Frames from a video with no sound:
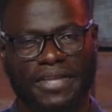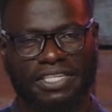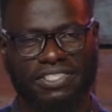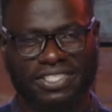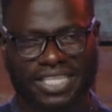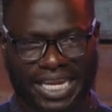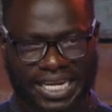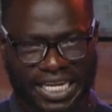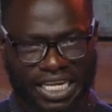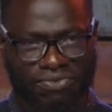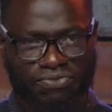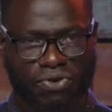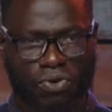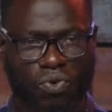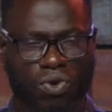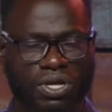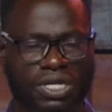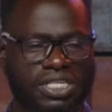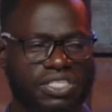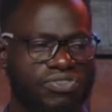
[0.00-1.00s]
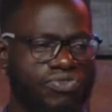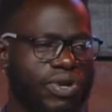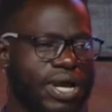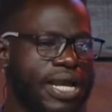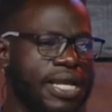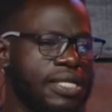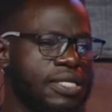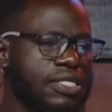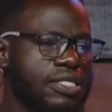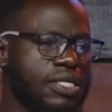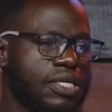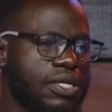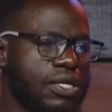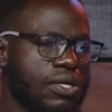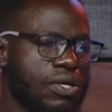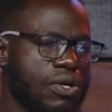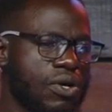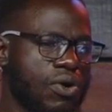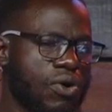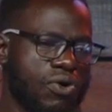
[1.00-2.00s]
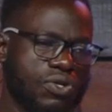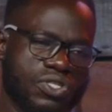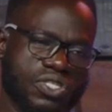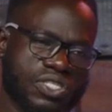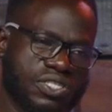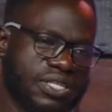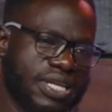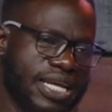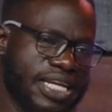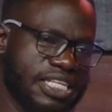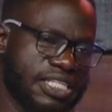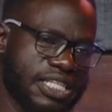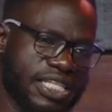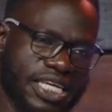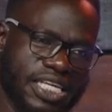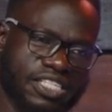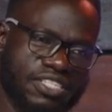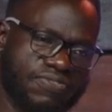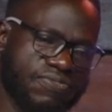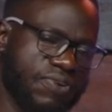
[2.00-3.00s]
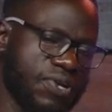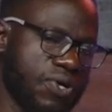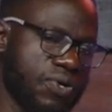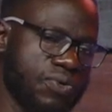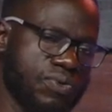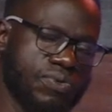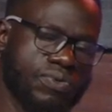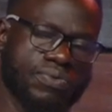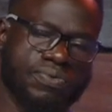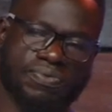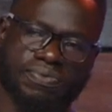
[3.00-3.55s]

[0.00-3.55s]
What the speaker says: Standing for what is right or just let things flow?